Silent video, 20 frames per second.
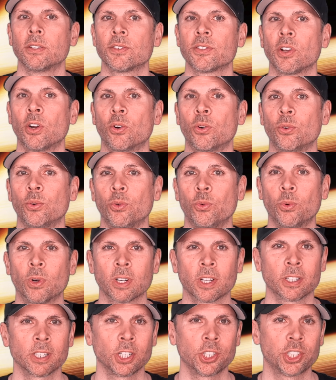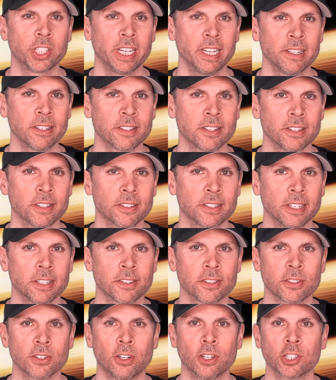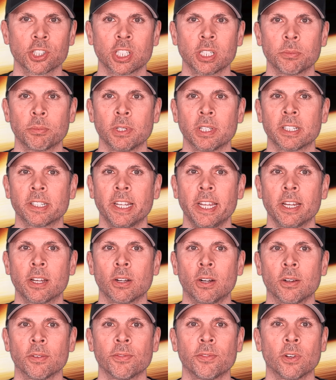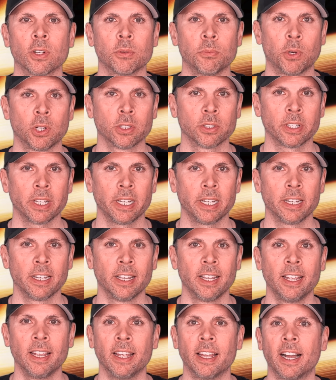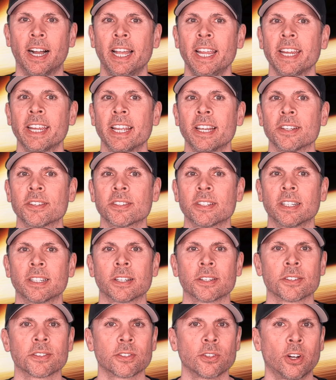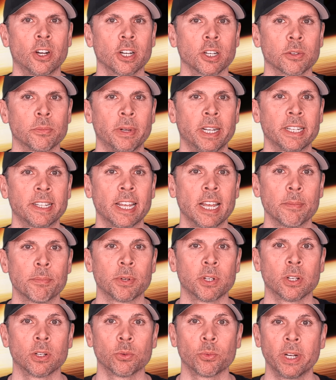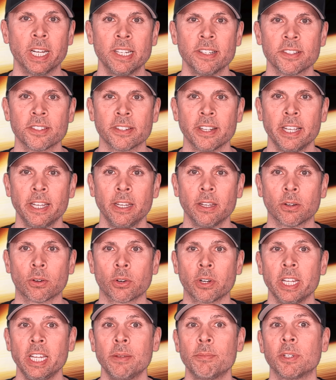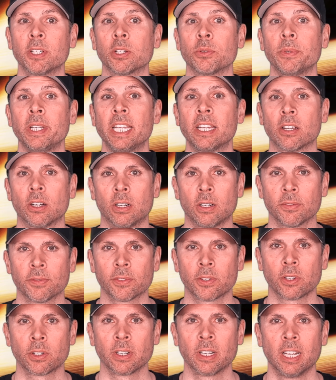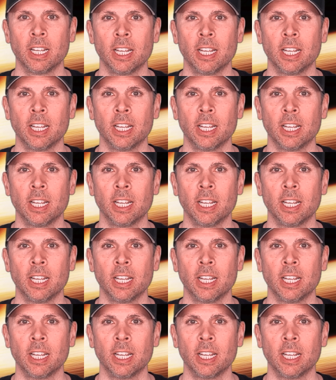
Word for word: So, what are the chances that Starship will take off on Monday? I guess that the start might happen on Wednesday or even the week after,